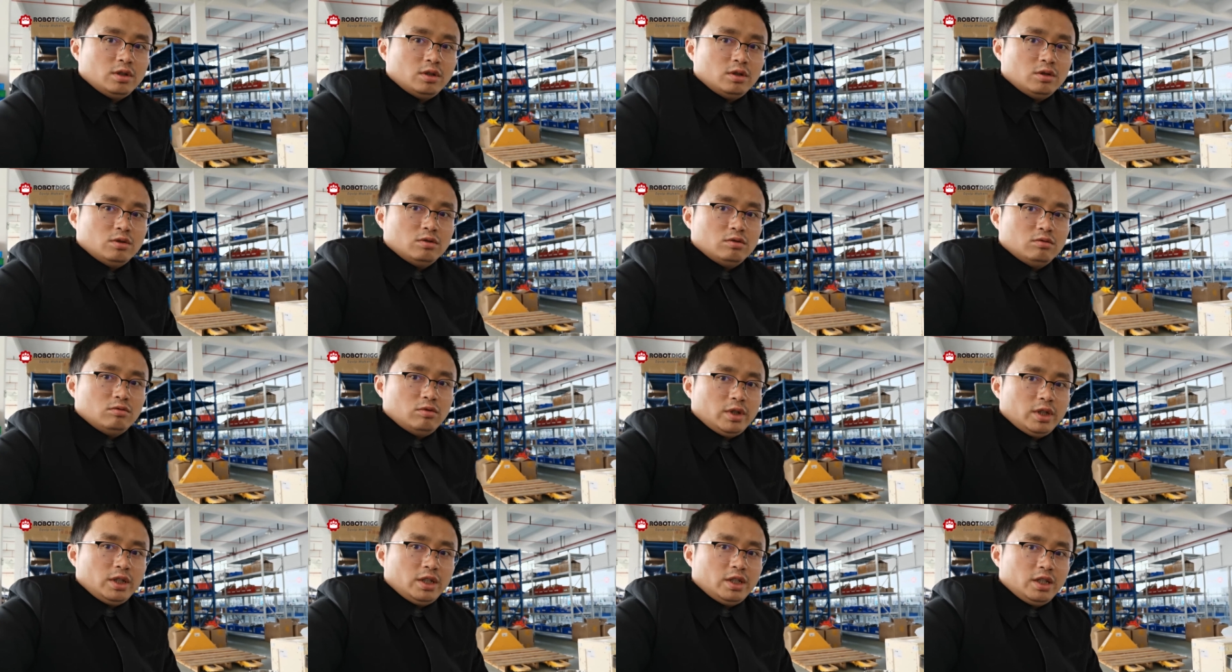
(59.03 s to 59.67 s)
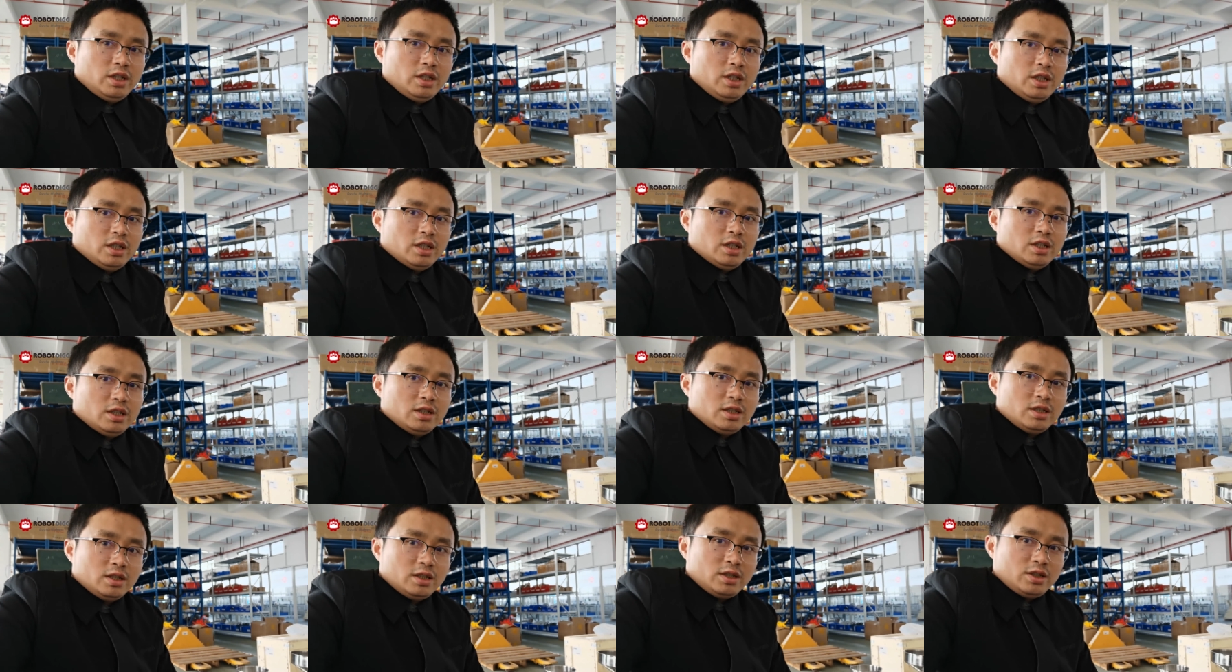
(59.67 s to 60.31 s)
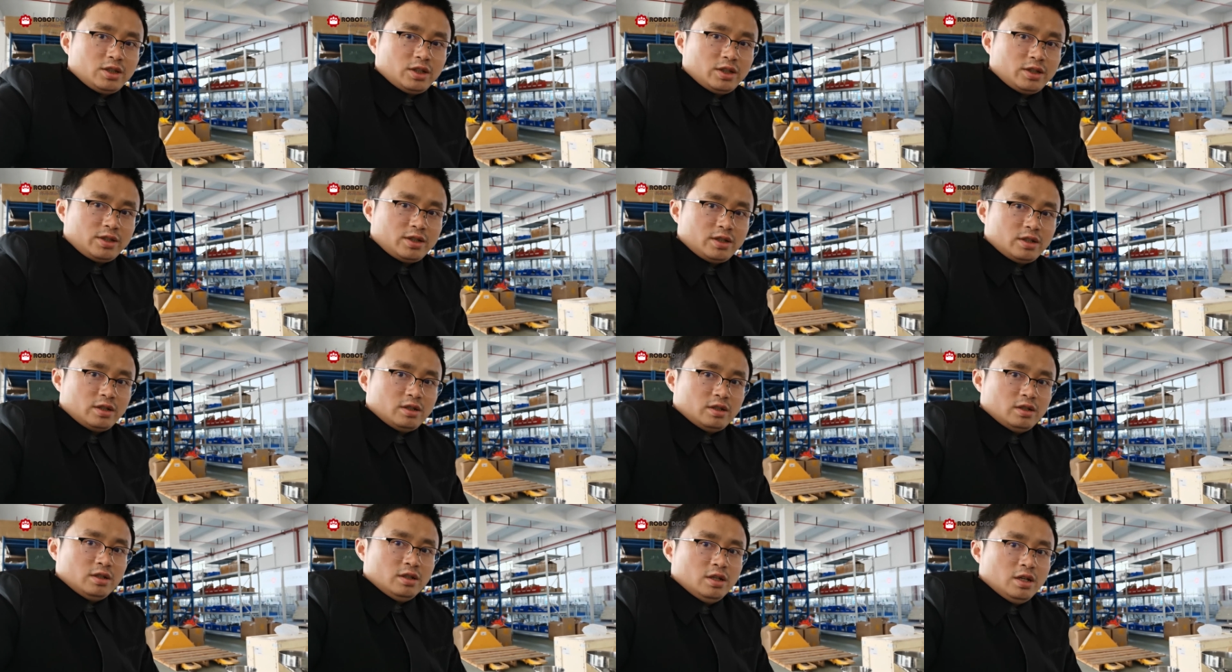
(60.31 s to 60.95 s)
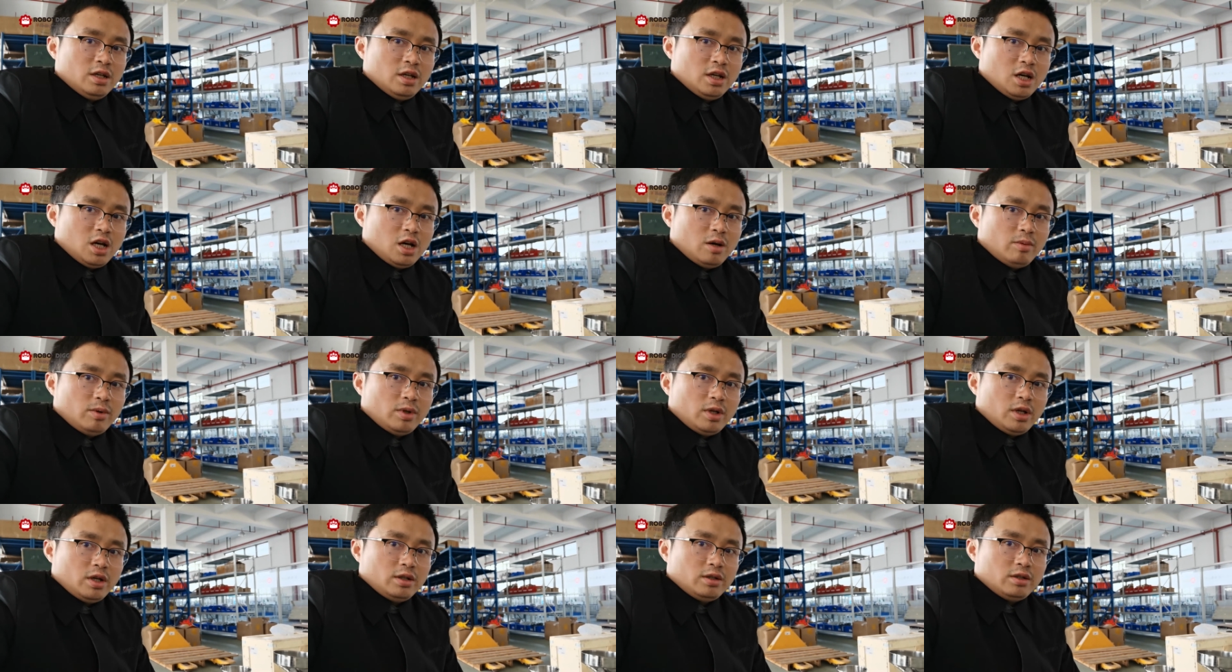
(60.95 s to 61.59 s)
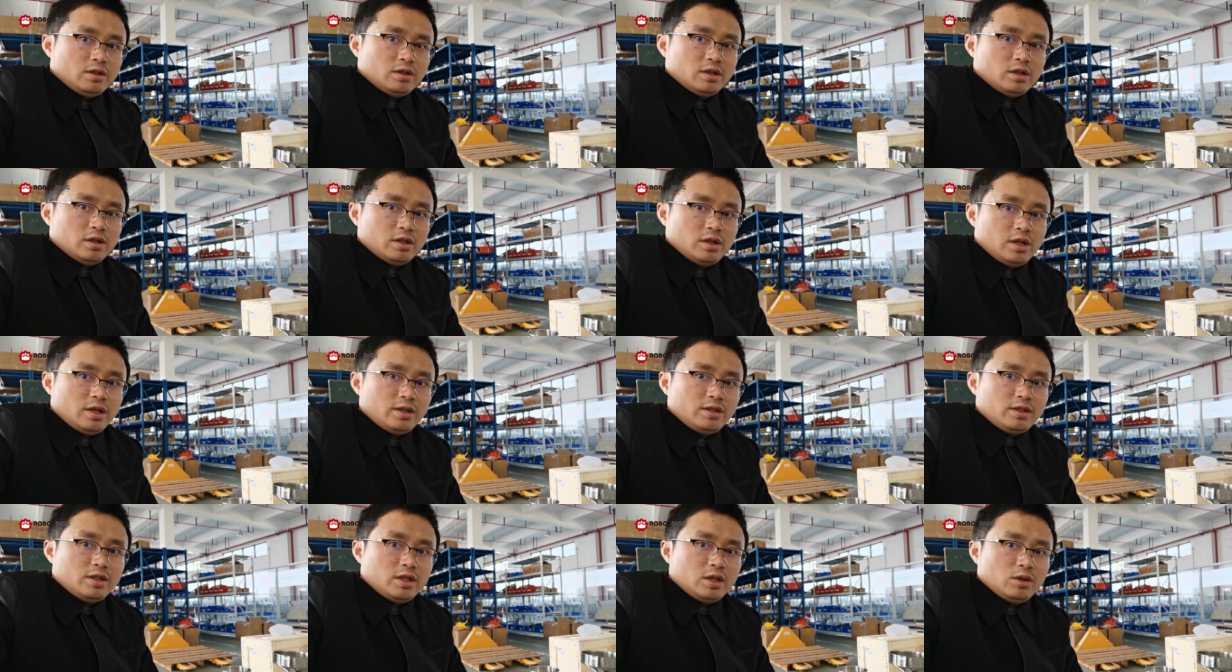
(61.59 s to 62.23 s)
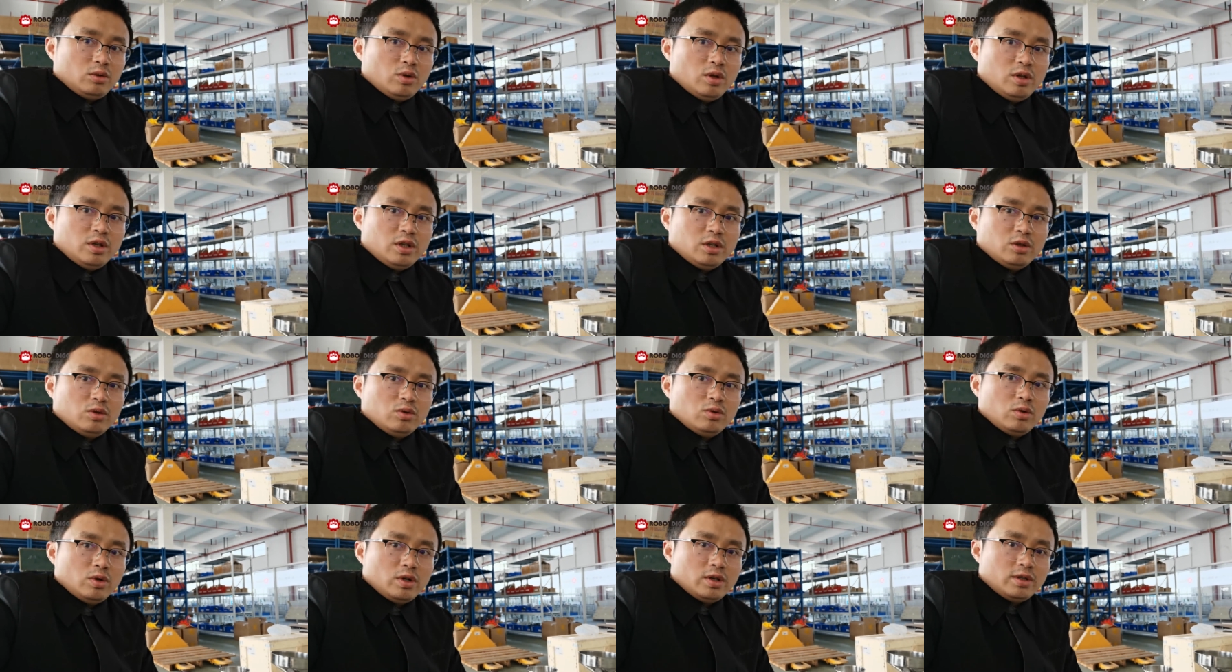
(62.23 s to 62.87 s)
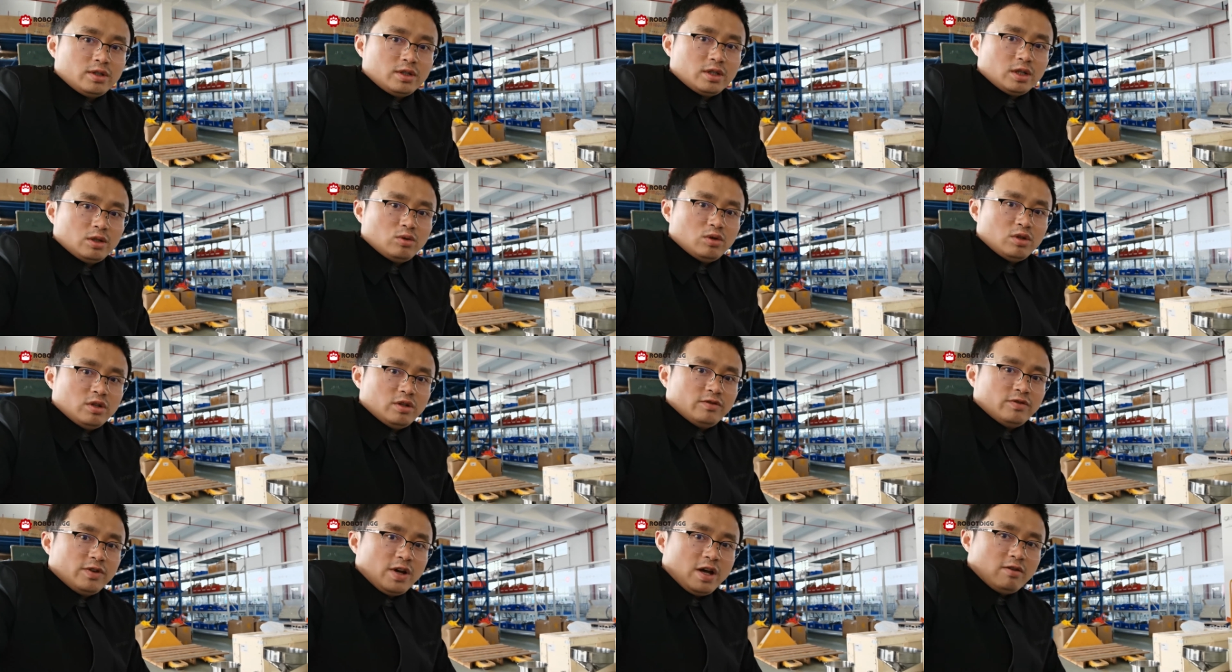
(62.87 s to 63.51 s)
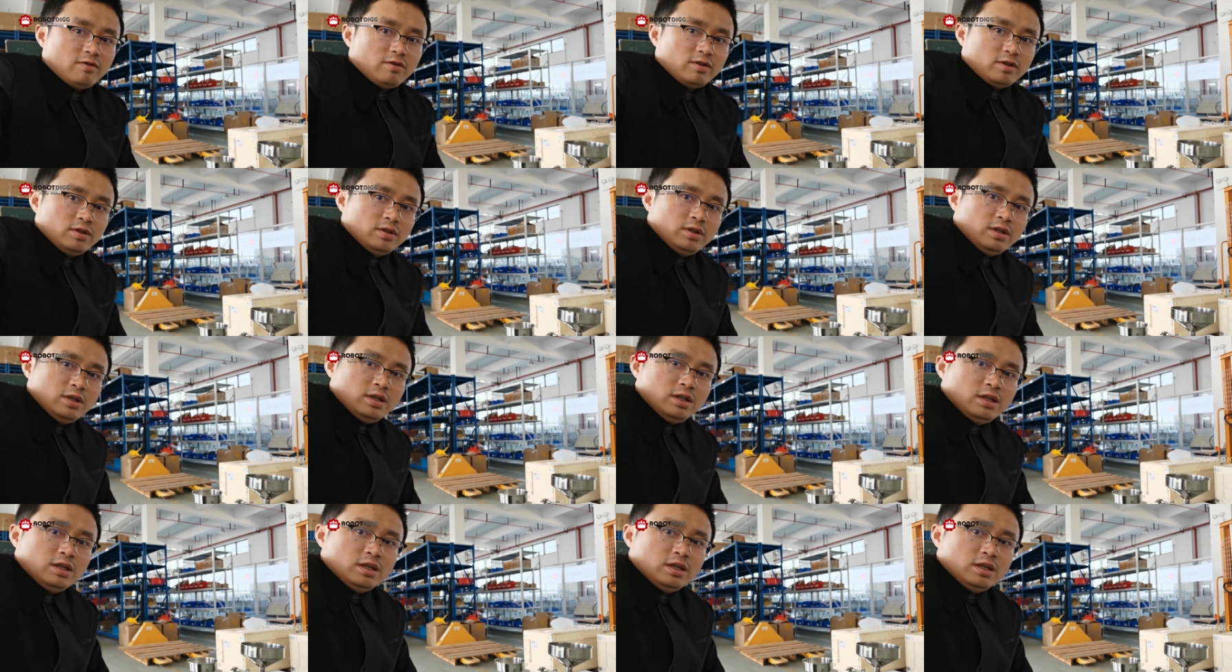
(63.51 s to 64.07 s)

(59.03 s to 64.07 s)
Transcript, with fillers: So we just uh, update uh, SJ20 to SJ25.